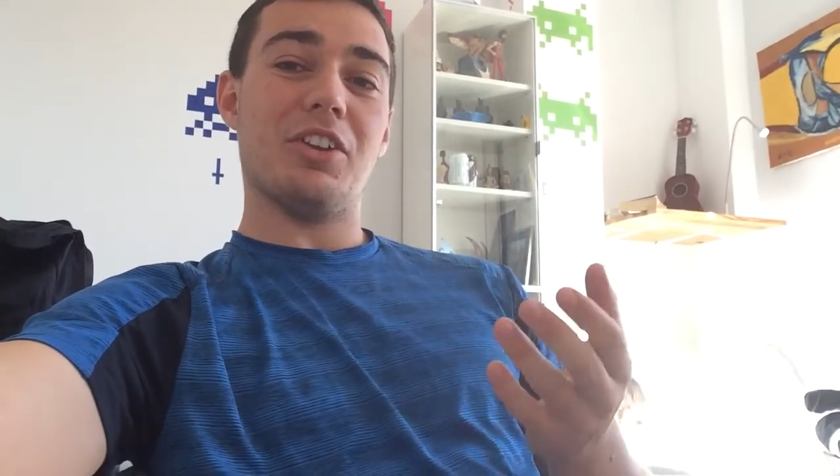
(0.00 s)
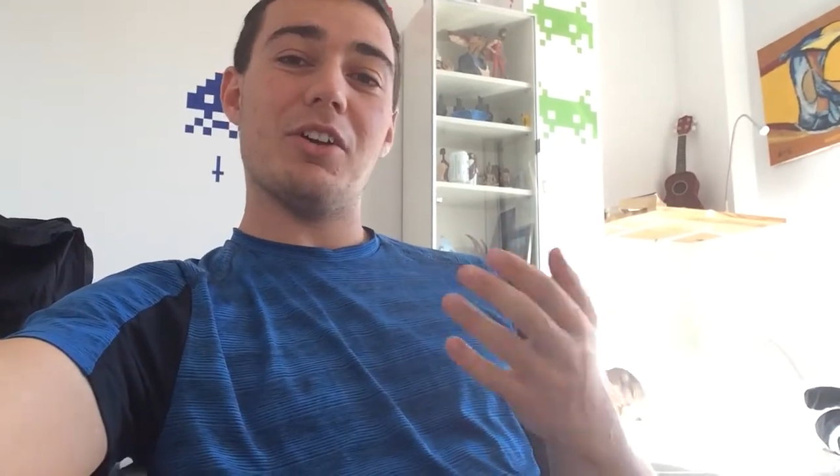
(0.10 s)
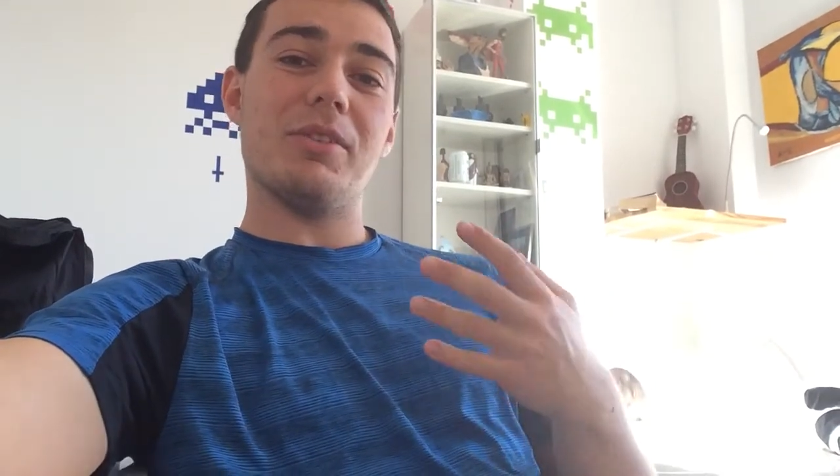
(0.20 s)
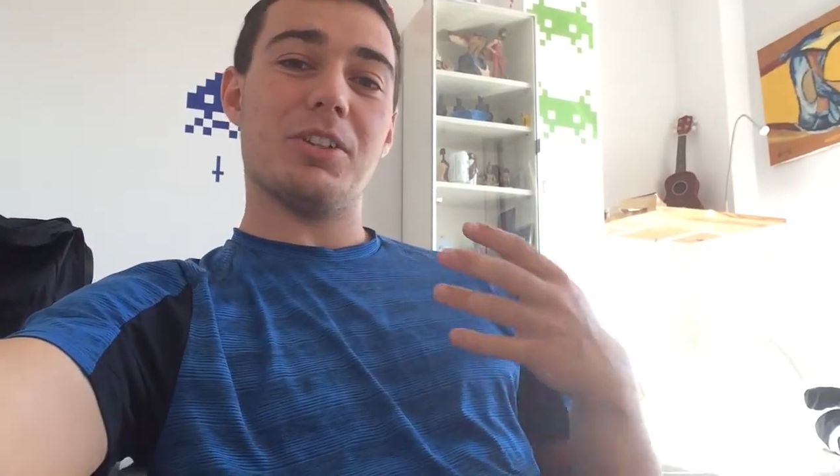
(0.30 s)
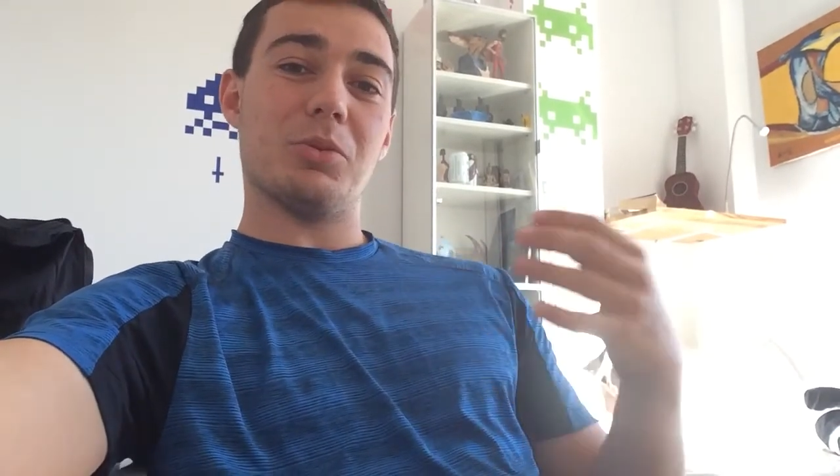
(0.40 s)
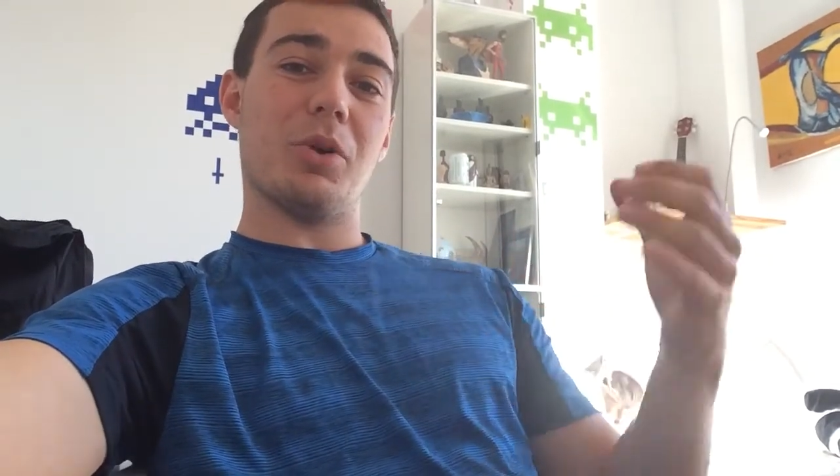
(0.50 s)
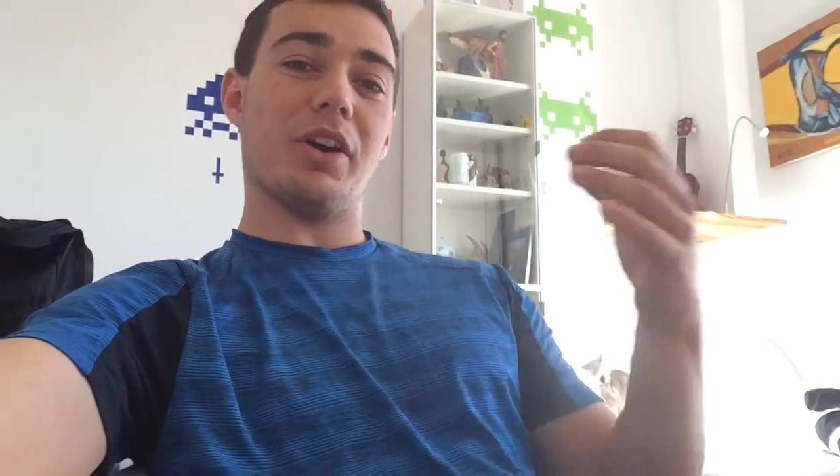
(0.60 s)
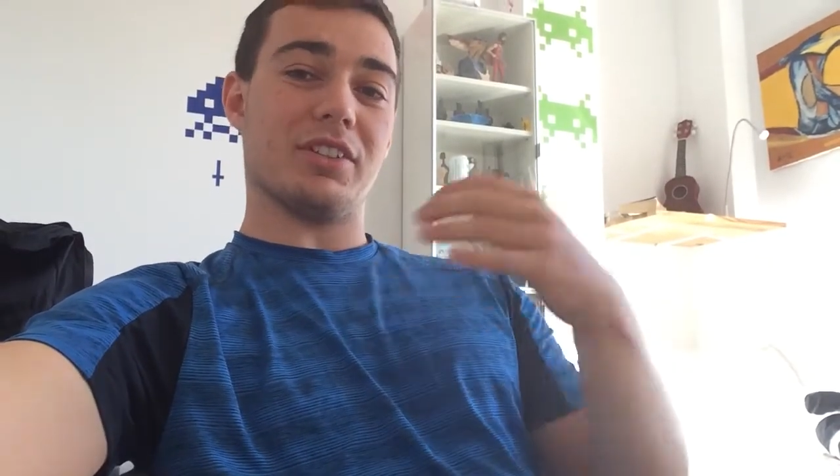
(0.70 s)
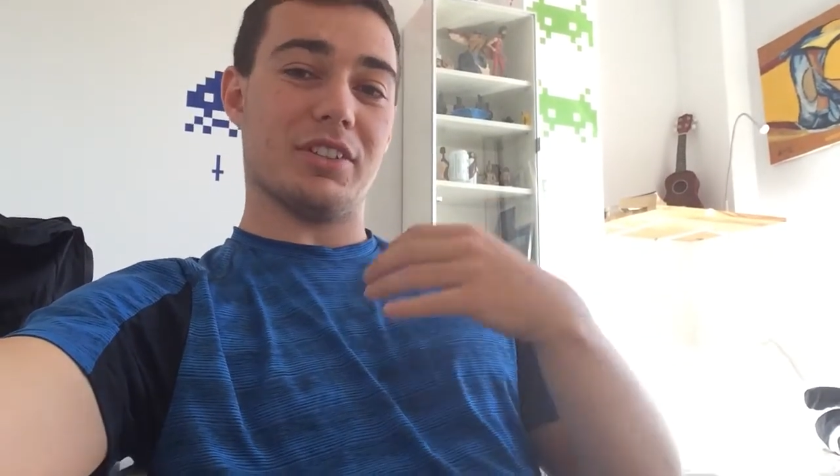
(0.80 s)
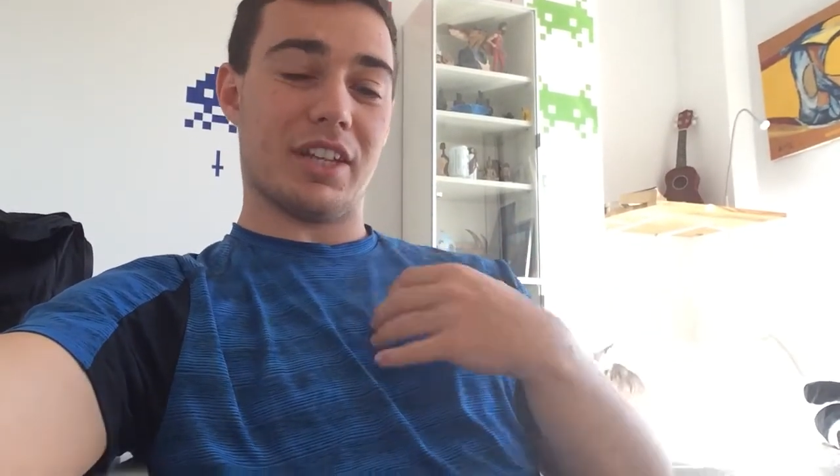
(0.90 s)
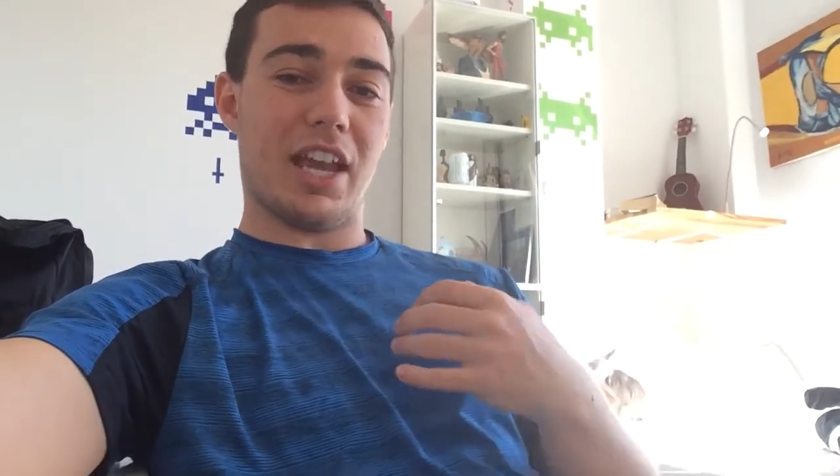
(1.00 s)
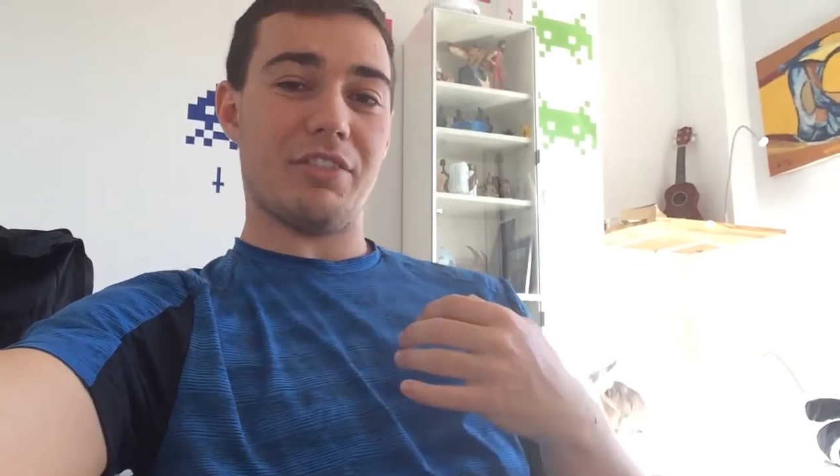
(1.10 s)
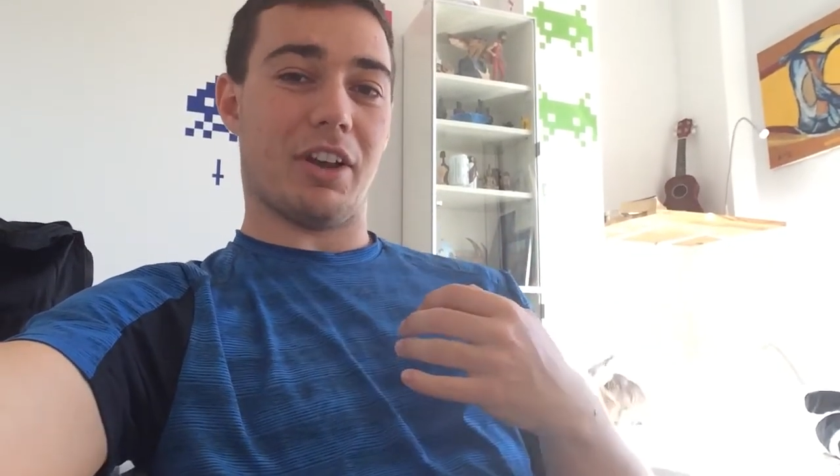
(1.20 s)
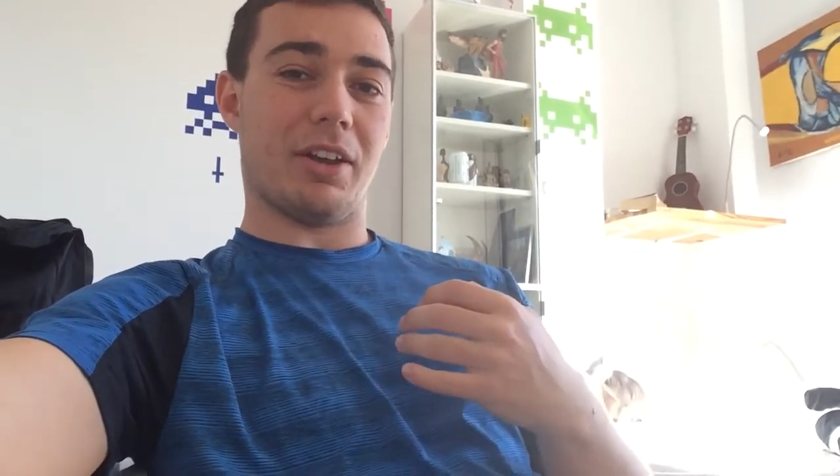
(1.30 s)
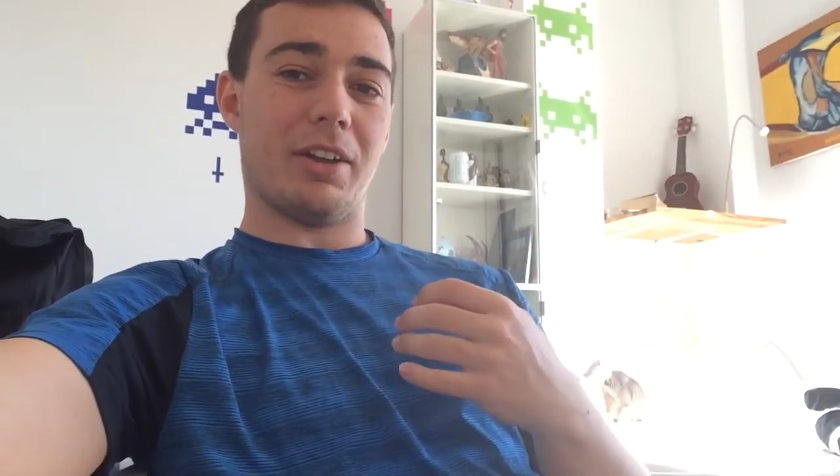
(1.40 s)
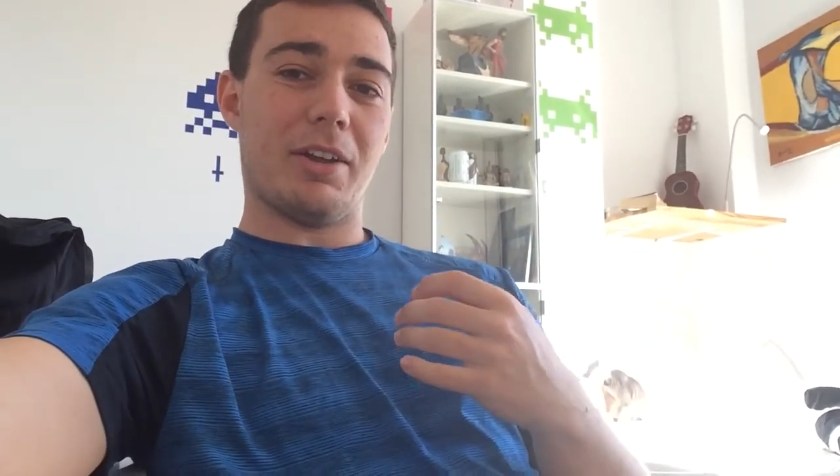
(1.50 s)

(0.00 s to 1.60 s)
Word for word: not only to work together,